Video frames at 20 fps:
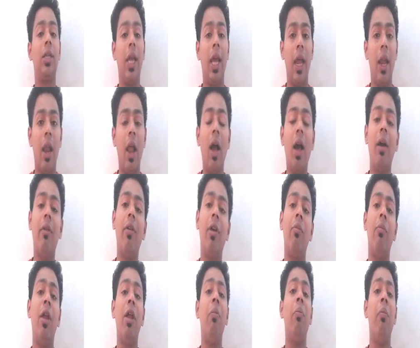Kerala
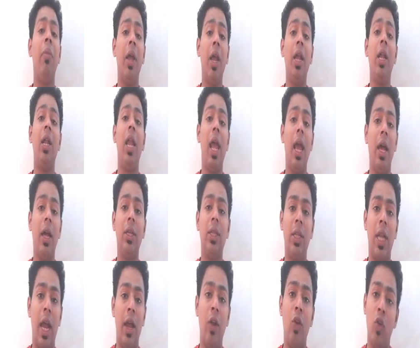government may take a
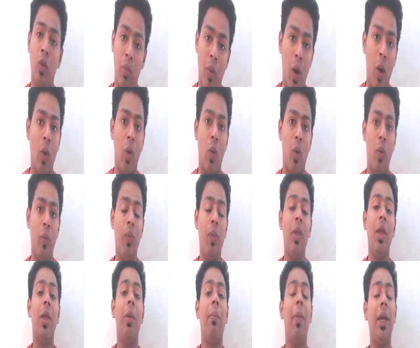stand tomorrow
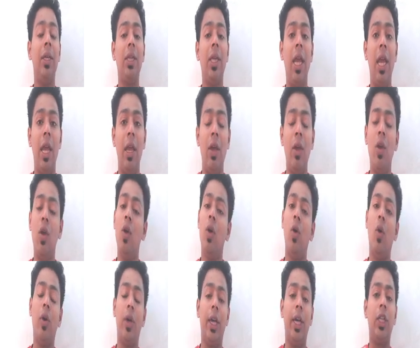by saying,
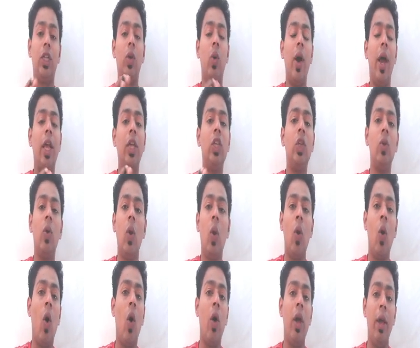okay, so and so
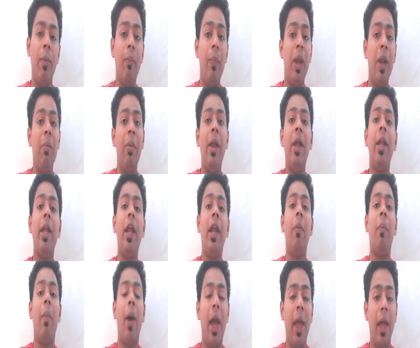law
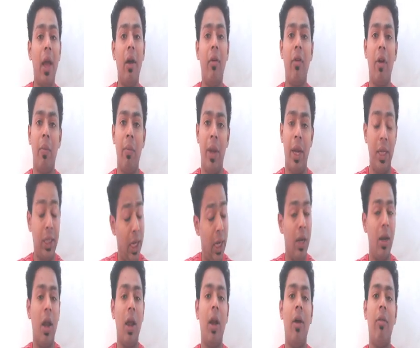implemented by government,
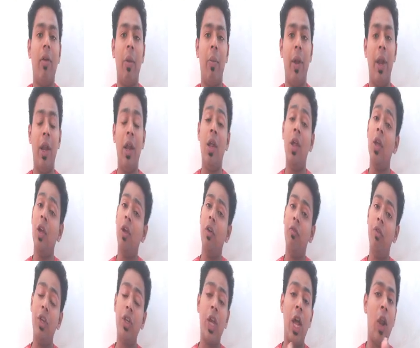central government,
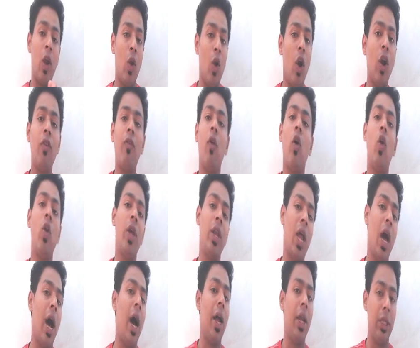we shall not follow
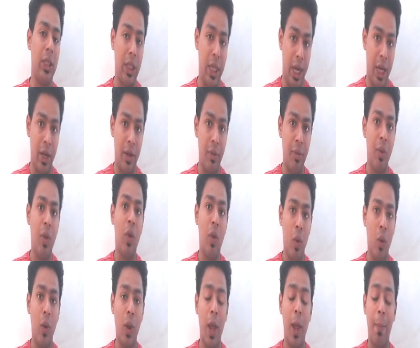in our state.
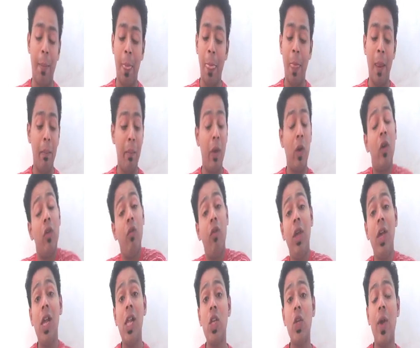Okay, because
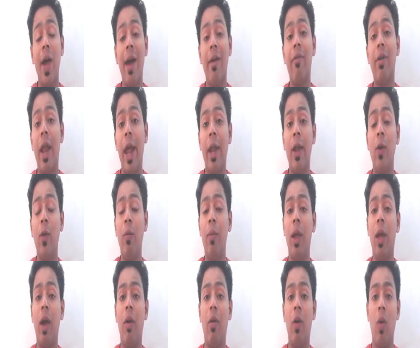we also have right to
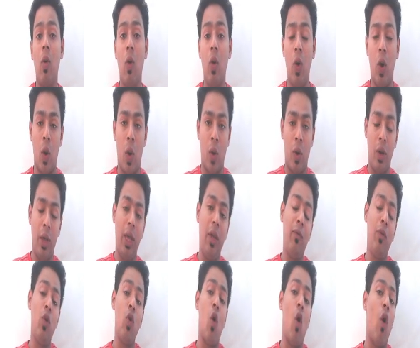make our own law.
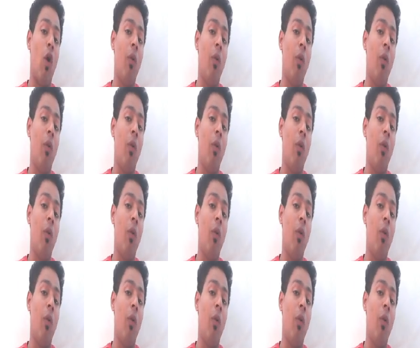If you